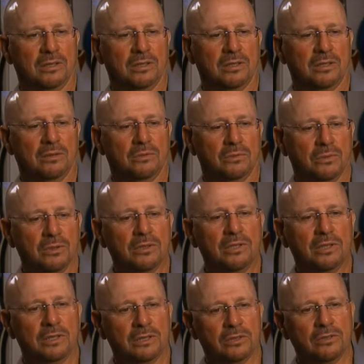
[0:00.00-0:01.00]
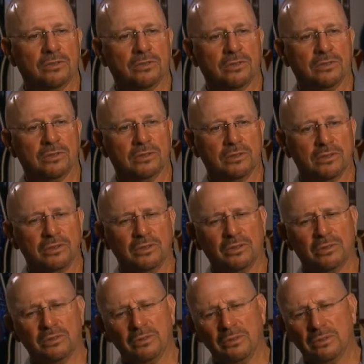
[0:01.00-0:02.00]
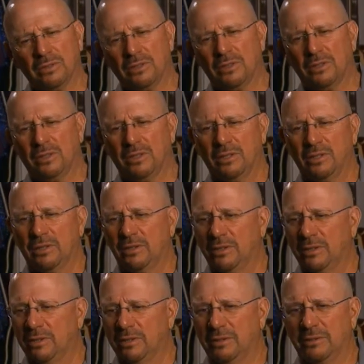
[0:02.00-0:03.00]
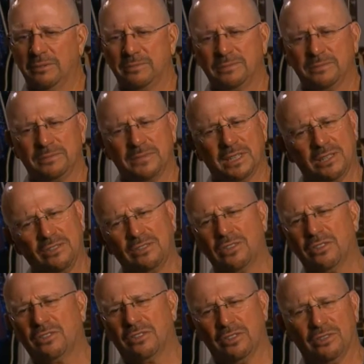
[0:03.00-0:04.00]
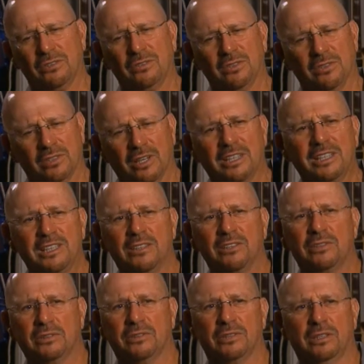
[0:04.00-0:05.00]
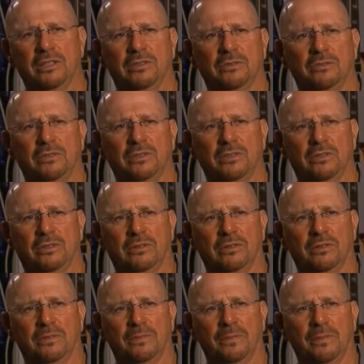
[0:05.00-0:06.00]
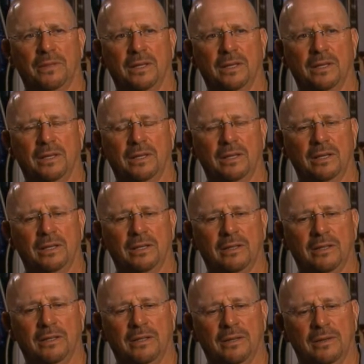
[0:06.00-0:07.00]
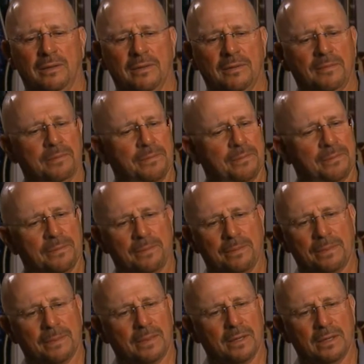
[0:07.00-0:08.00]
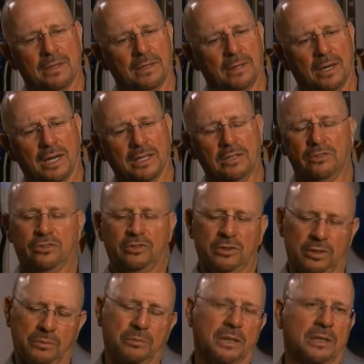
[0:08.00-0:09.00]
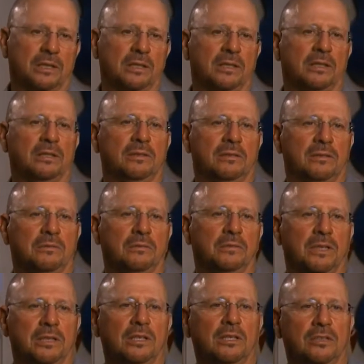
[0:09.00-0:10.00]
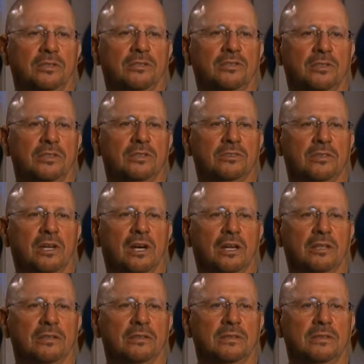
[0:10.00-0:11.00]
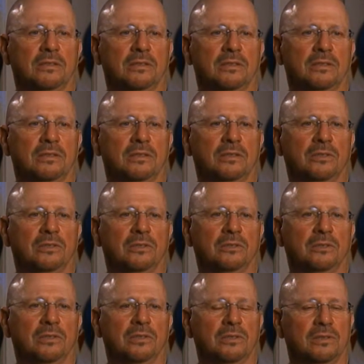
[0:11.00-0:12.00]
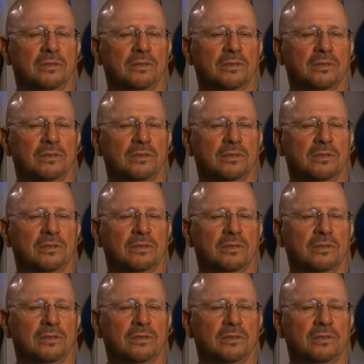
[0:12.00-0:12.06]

it really is, you know it's just this lucky little gift, you know. And, and I can see it in my kid. My youngest kid's got it, you know.